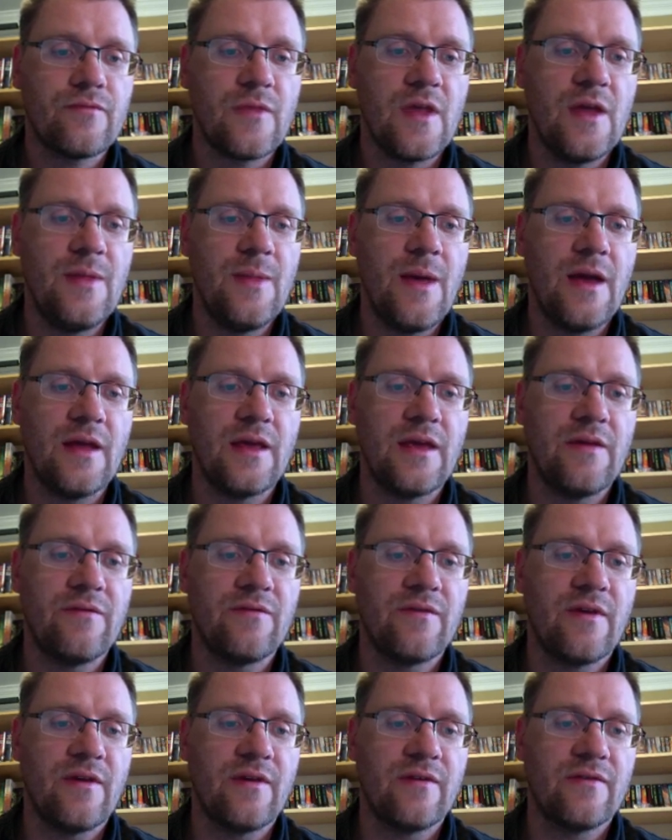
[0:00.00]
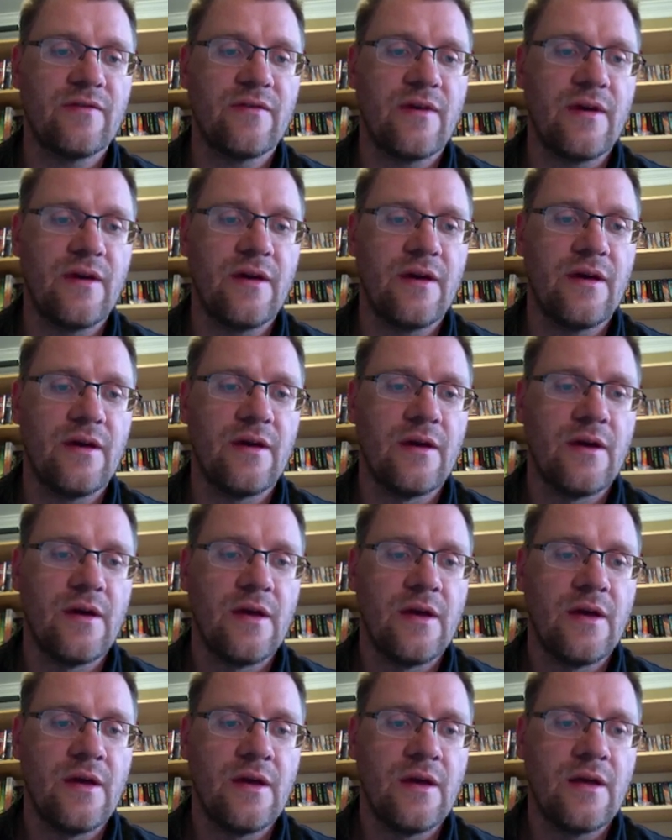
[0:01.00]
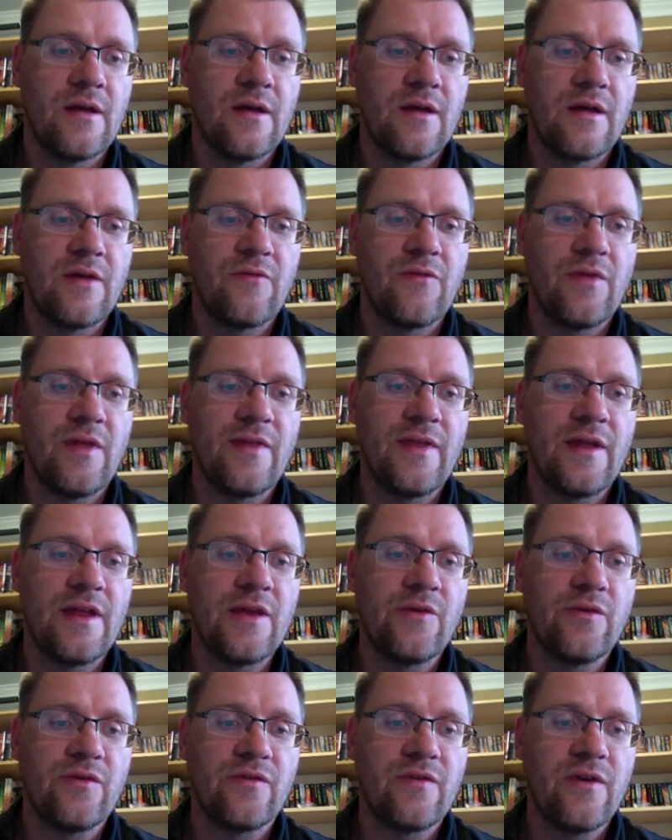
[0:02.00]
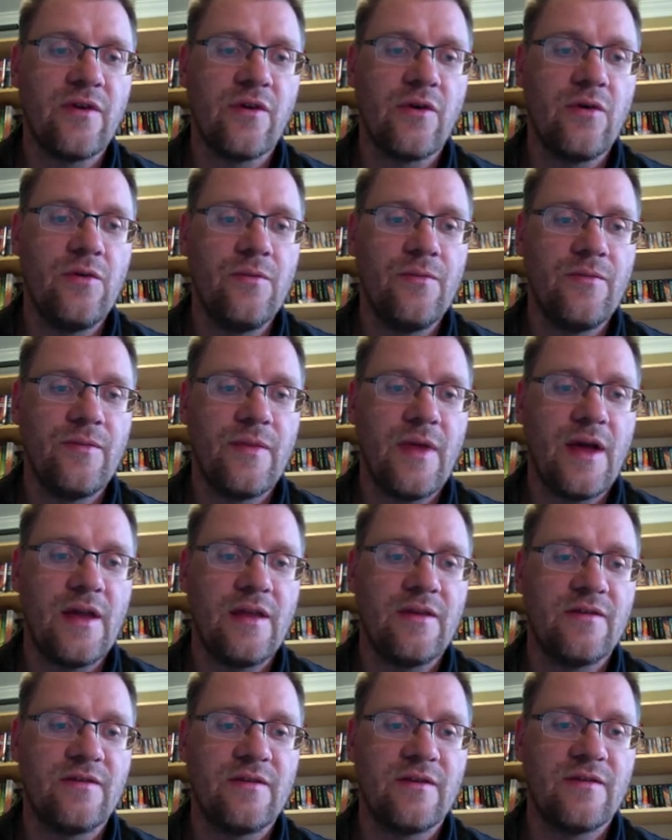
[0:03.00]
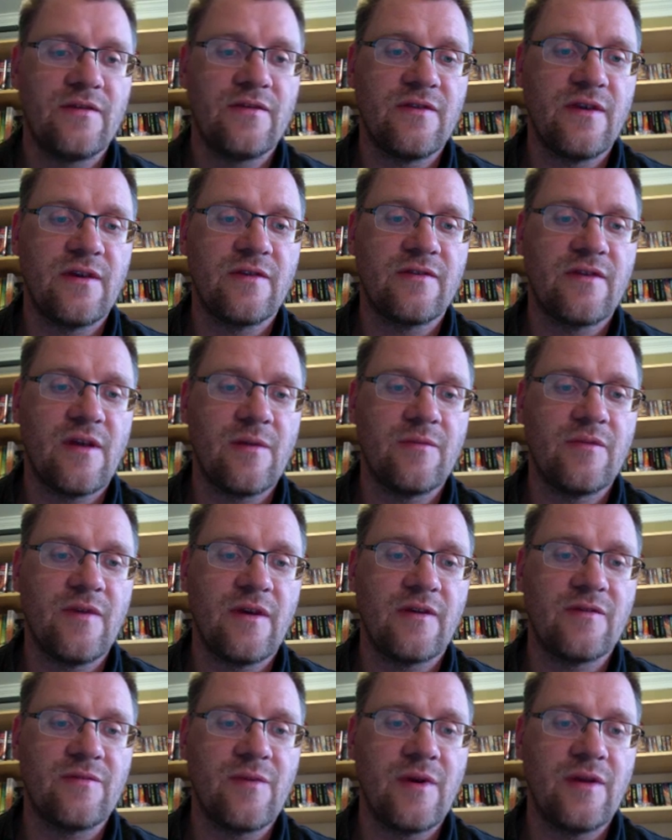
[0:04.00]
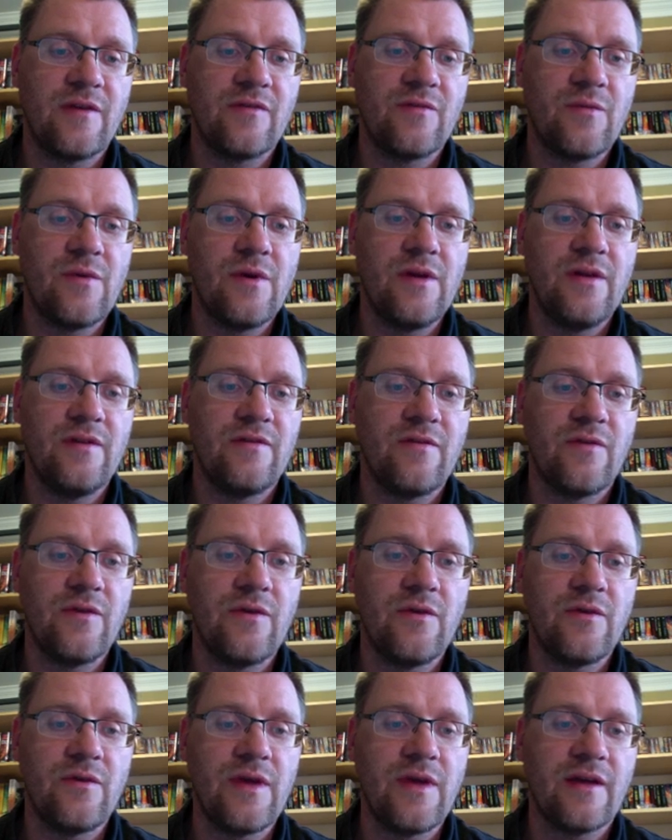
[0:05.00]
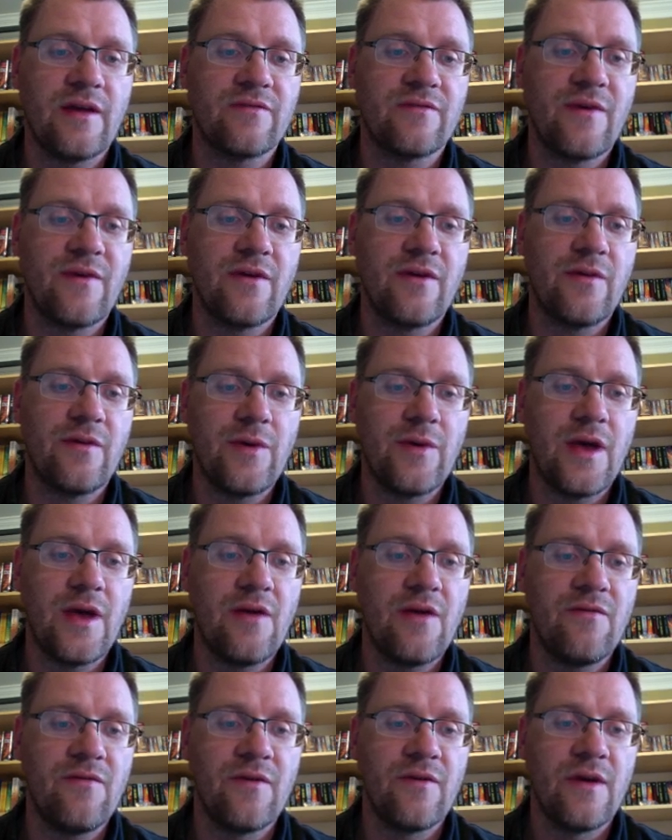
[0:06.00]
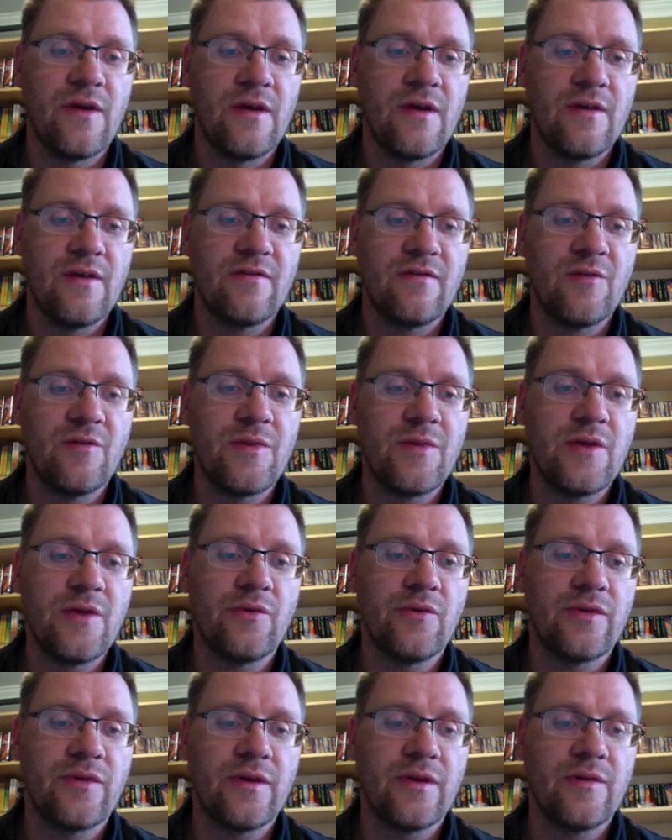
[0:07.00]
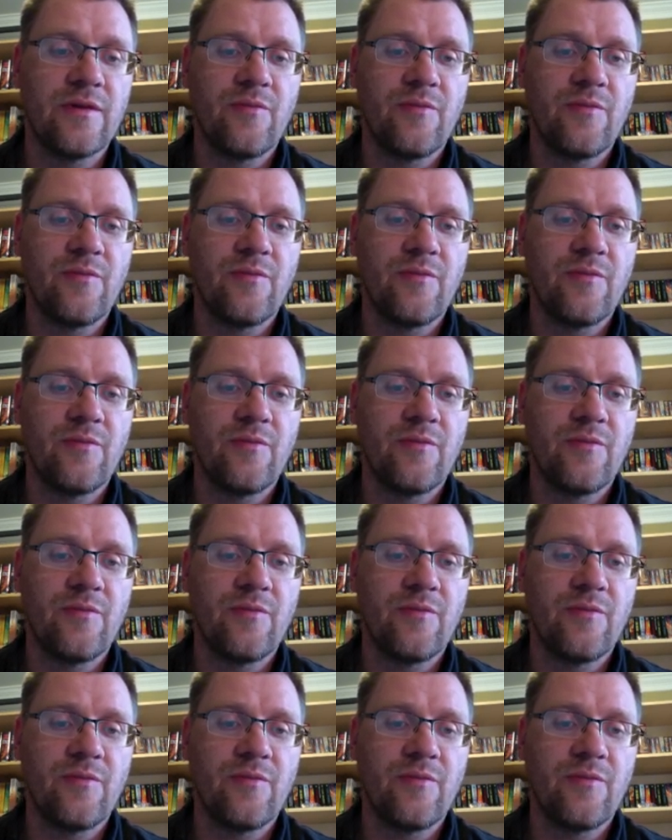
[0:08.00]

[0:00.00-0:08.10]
And that gives us, if we let that equal 0, that is just 6 times x minus 1. So the only x value that we have is going to be equal to